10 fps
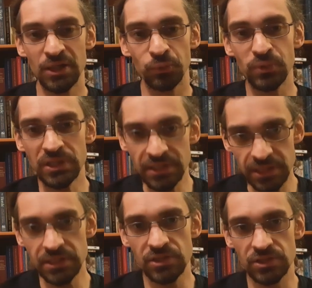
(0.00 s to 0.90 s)
We
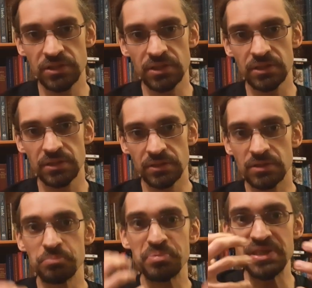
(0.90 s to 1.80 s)
need to
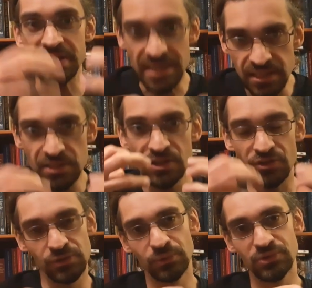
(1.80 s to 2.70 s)
be in
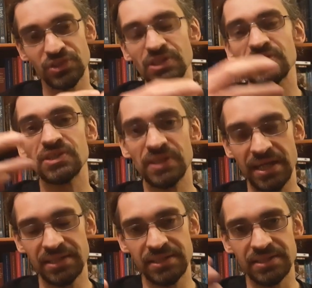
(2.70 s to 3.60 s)
those
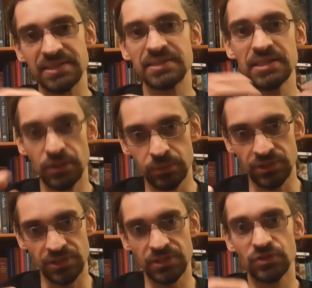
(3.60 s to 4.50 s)
extended
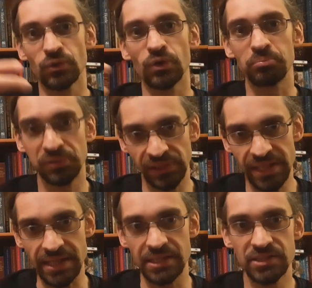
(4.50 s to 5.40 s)
sequences or
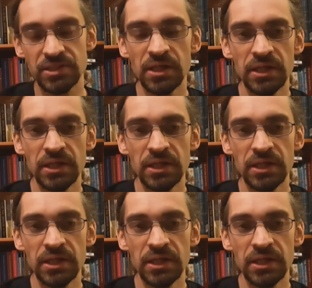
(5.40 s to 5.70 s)
plays